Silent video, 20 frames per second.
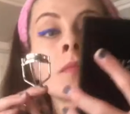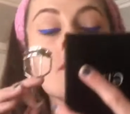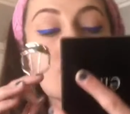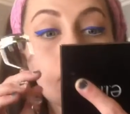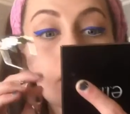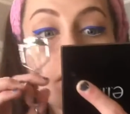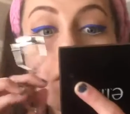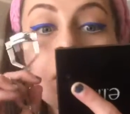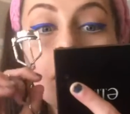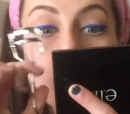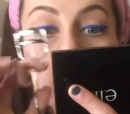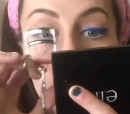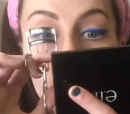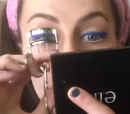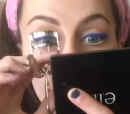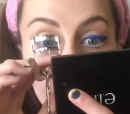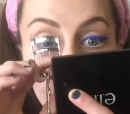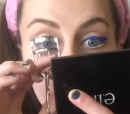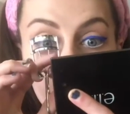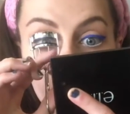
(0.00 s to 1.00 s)
So now I'm going
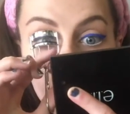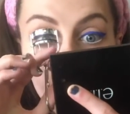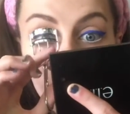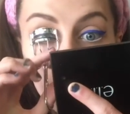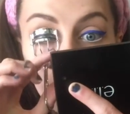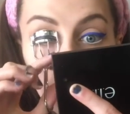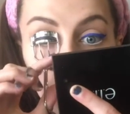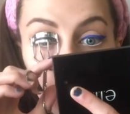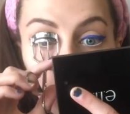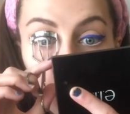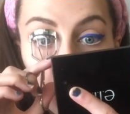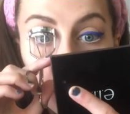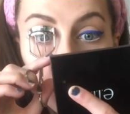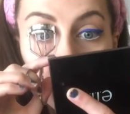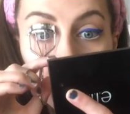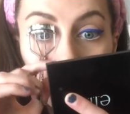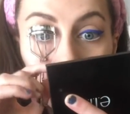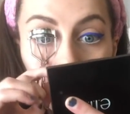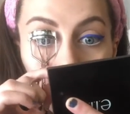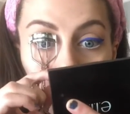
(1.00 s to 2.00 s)
to curl my eyelashes
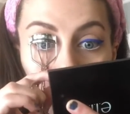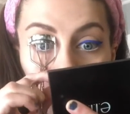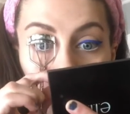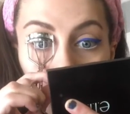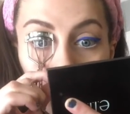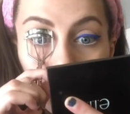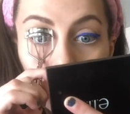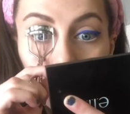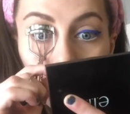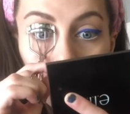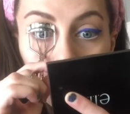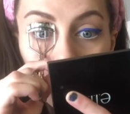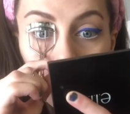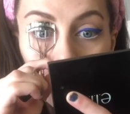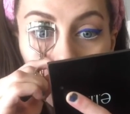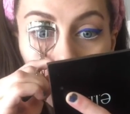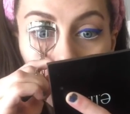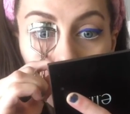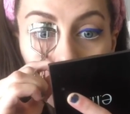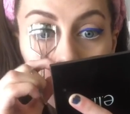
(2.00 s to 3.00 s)
with my e.l.f.
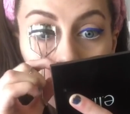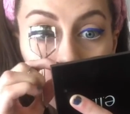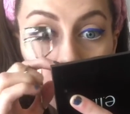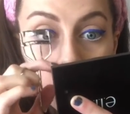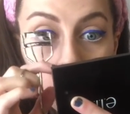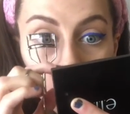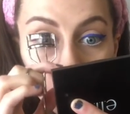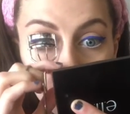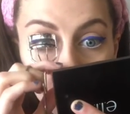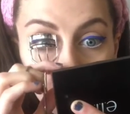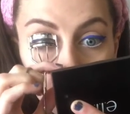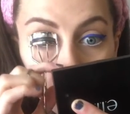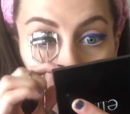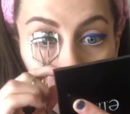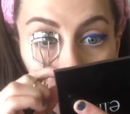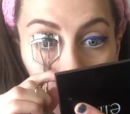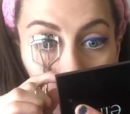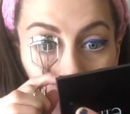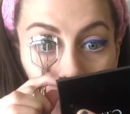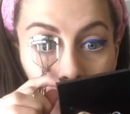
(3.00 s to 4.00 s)
eyelash curler.
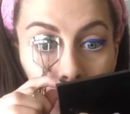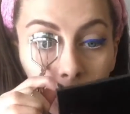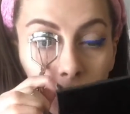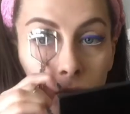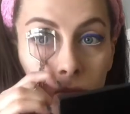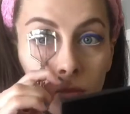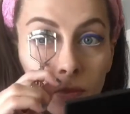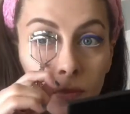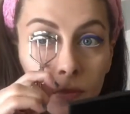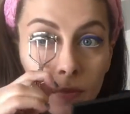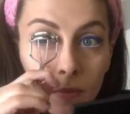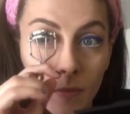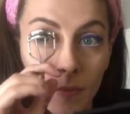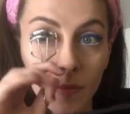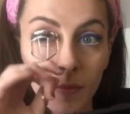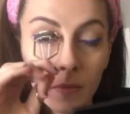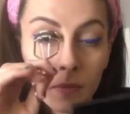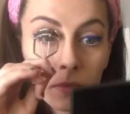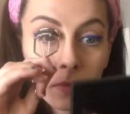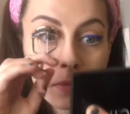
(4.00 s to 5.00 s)
This
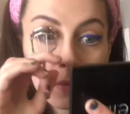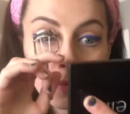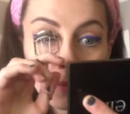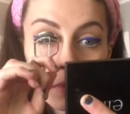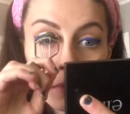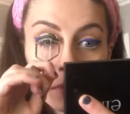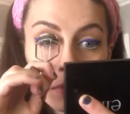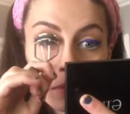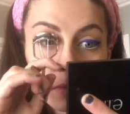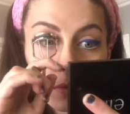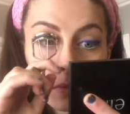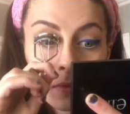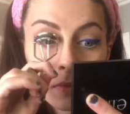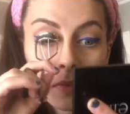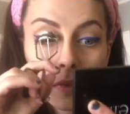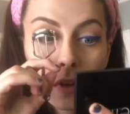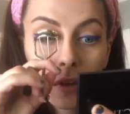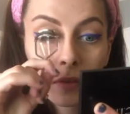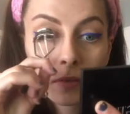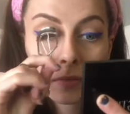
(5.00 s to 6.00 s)
eyelash curler is
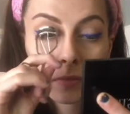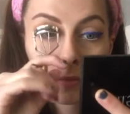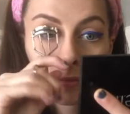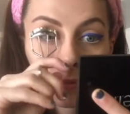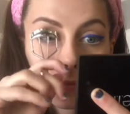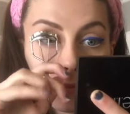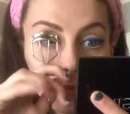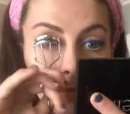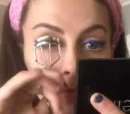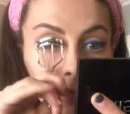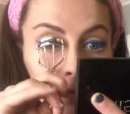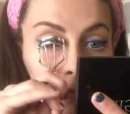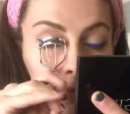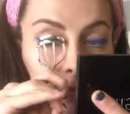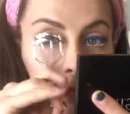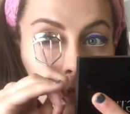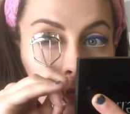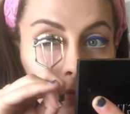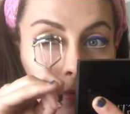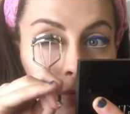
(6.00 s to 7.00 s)
still very
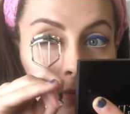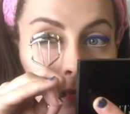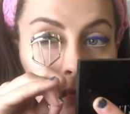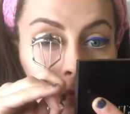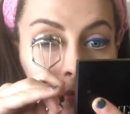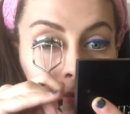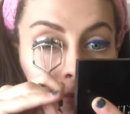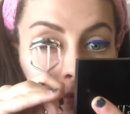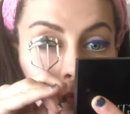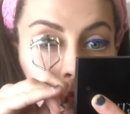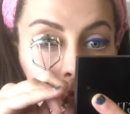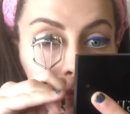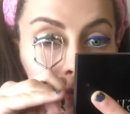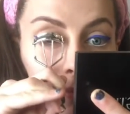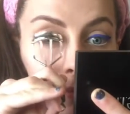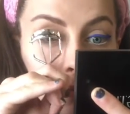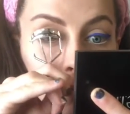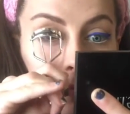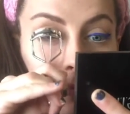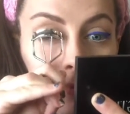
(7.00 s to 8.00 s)
stiff. I'm trying my
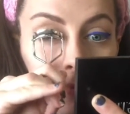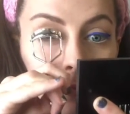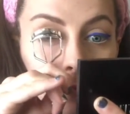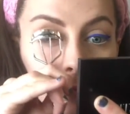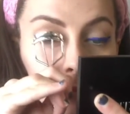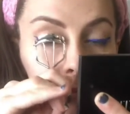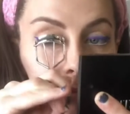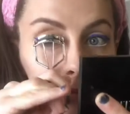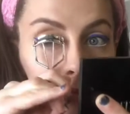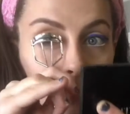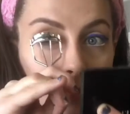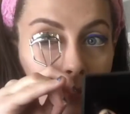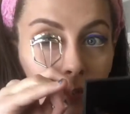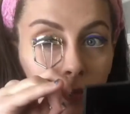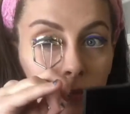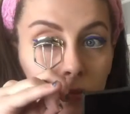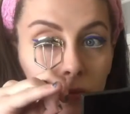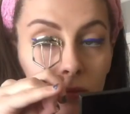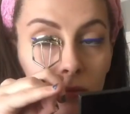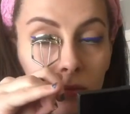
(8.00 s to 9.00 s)
best to break it in.
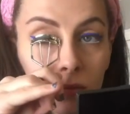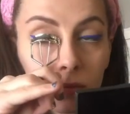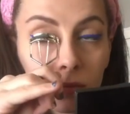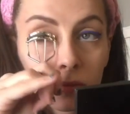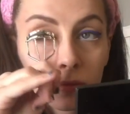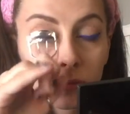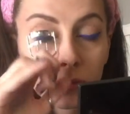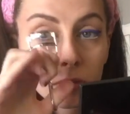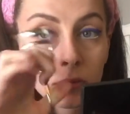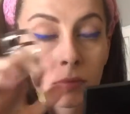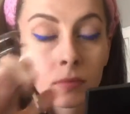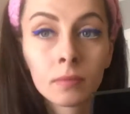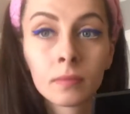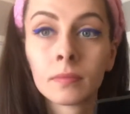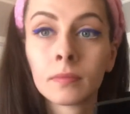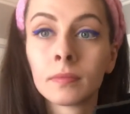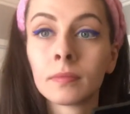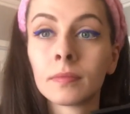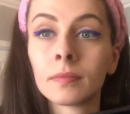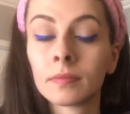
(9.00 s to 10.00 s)
I'm not too sure
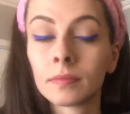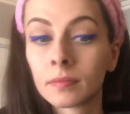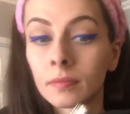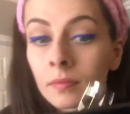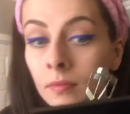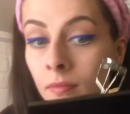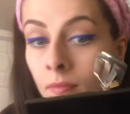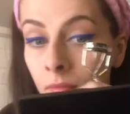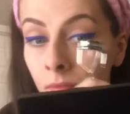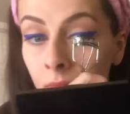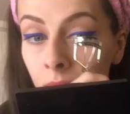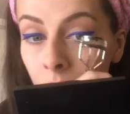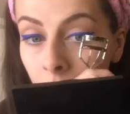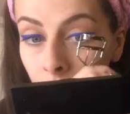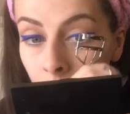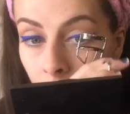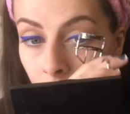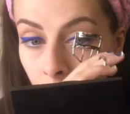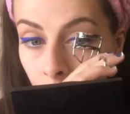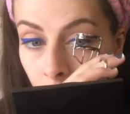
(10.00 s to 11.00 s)
how I feel about it.
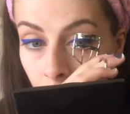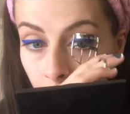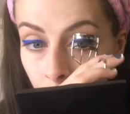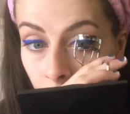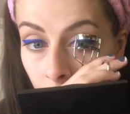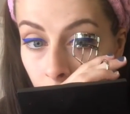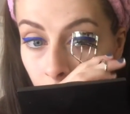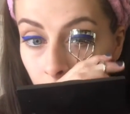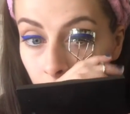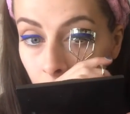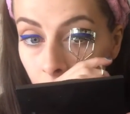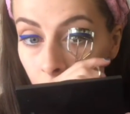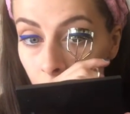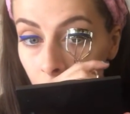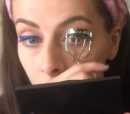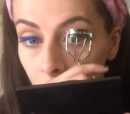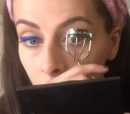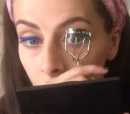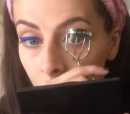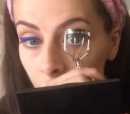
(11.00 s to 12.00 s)

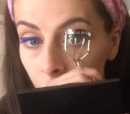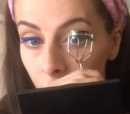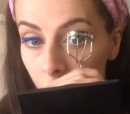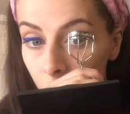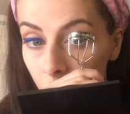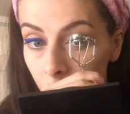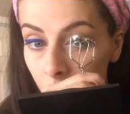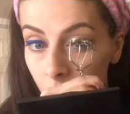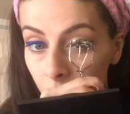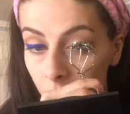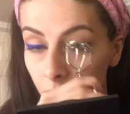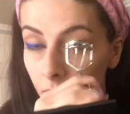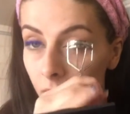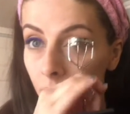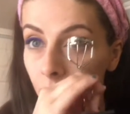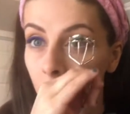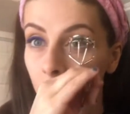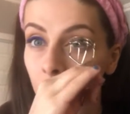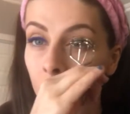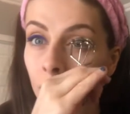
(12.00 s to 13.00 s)
I'm just going to go in
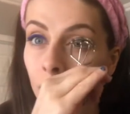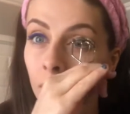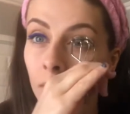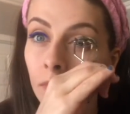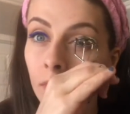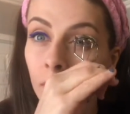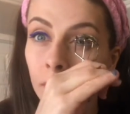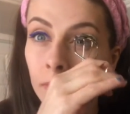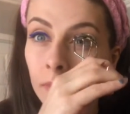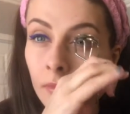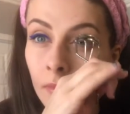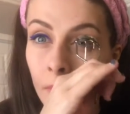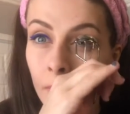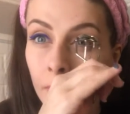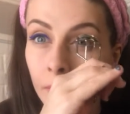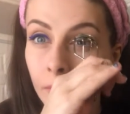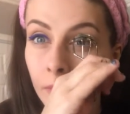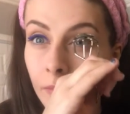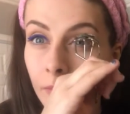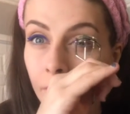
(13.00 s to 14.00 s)
on the other
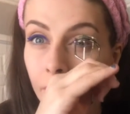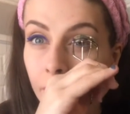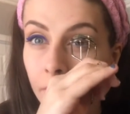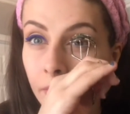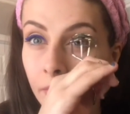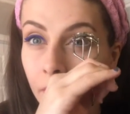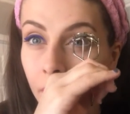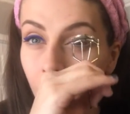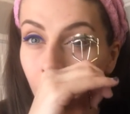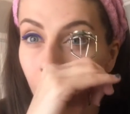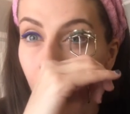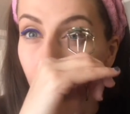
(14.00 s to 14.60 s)
side as well.